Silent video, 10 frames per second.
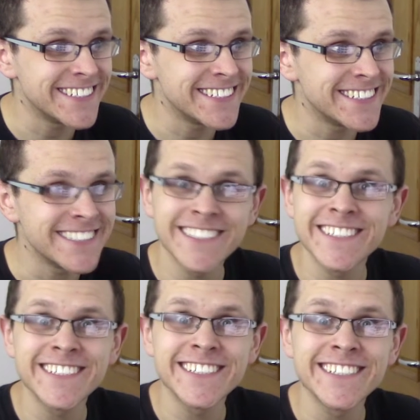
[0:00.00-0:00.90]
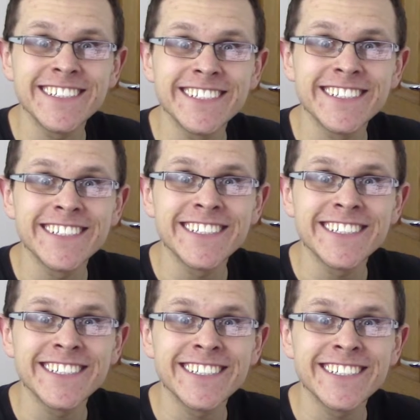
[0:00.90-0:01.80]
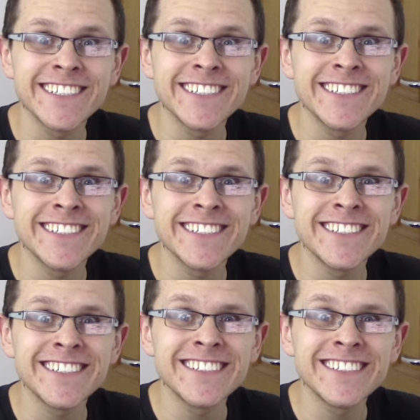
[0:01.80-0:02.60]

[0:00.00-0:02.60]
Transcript: (no one is talking)